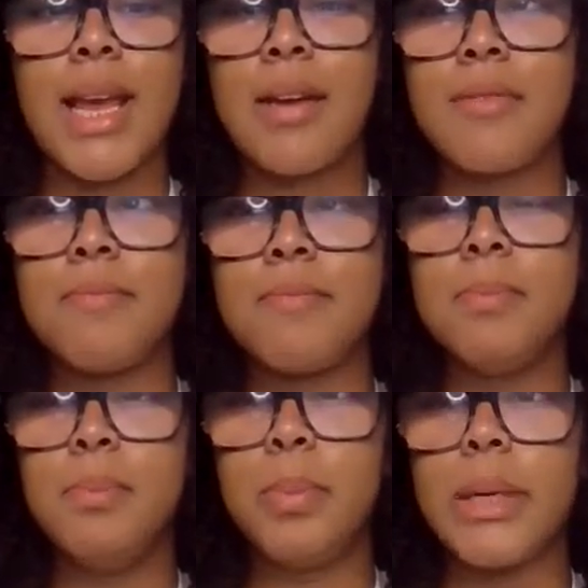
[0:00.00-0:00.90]
I've
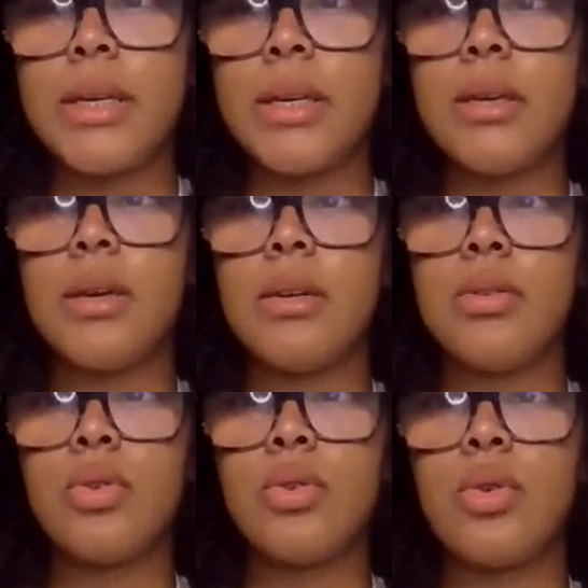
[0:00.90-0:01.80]
been,
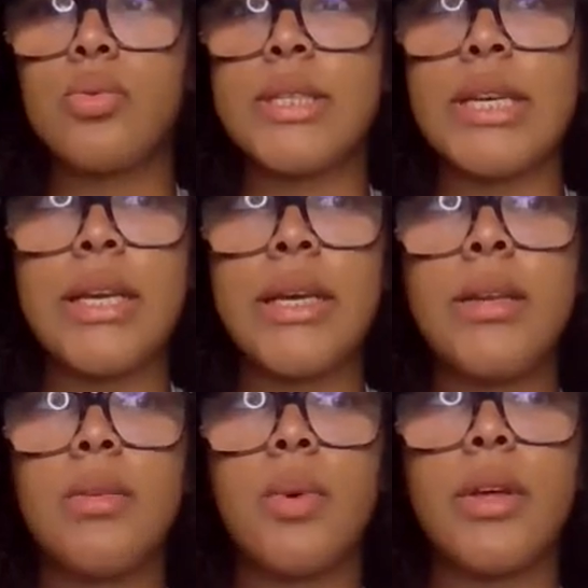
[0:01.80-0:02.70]

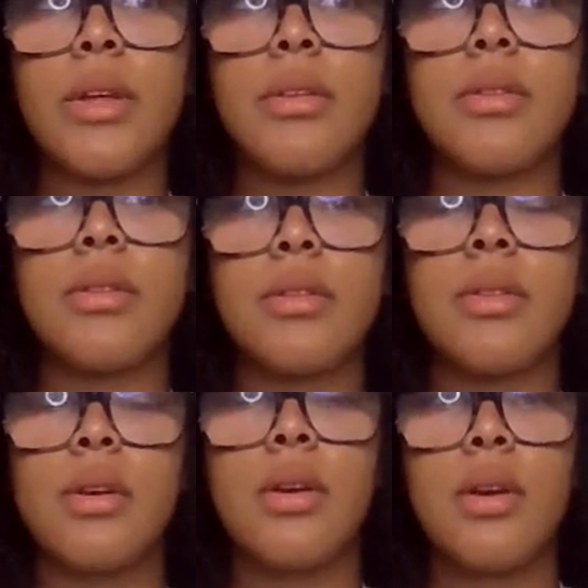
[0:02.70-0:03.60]
dealing with,
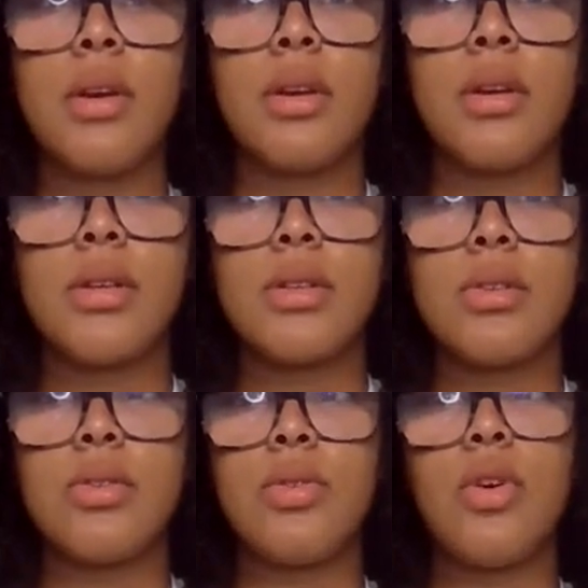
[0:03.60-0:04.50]

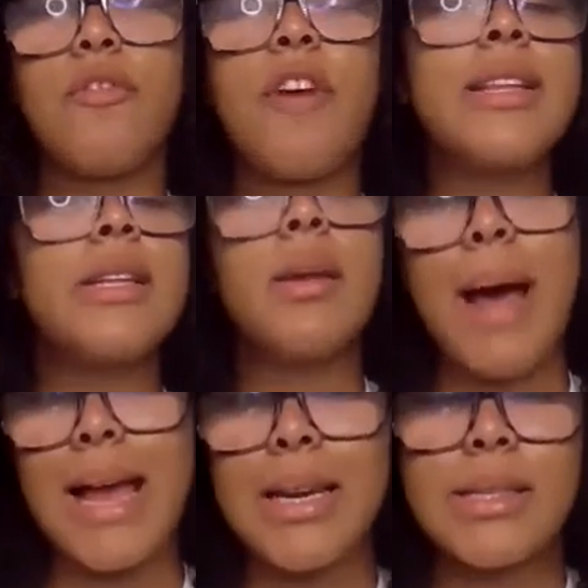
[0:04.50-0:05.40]
finding the
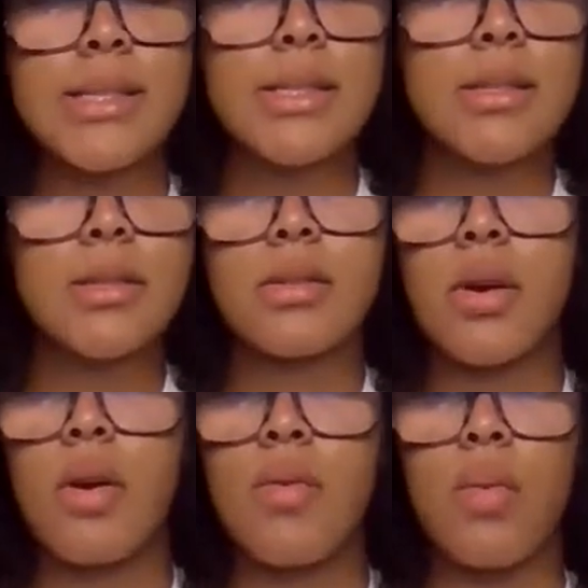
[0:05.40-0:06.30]
balance
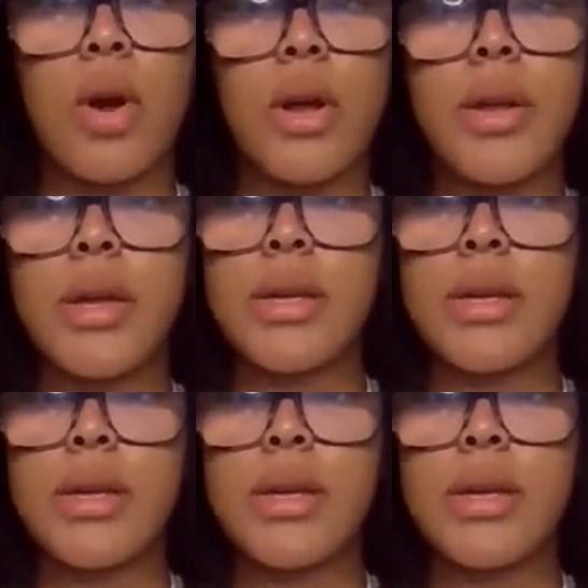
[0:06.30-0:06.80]
of what